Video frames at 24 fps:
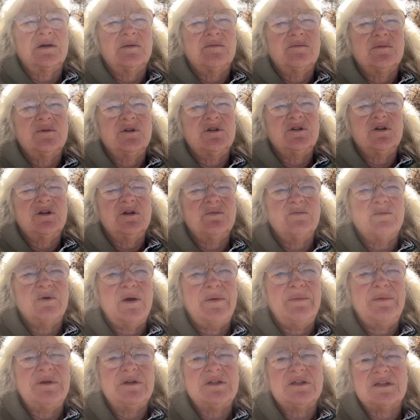But you can
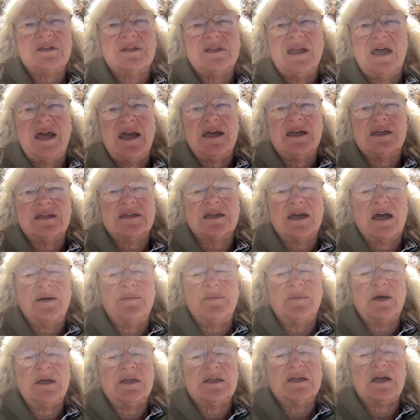probably just lay it side
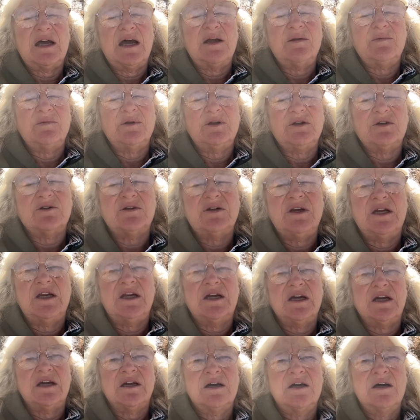by side when you're
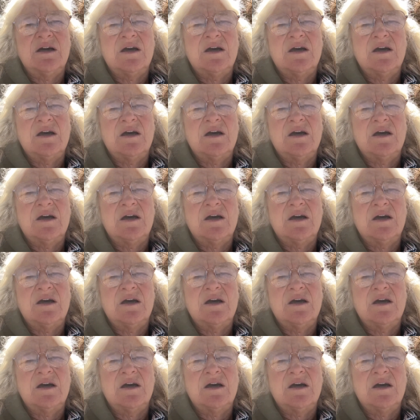knitting.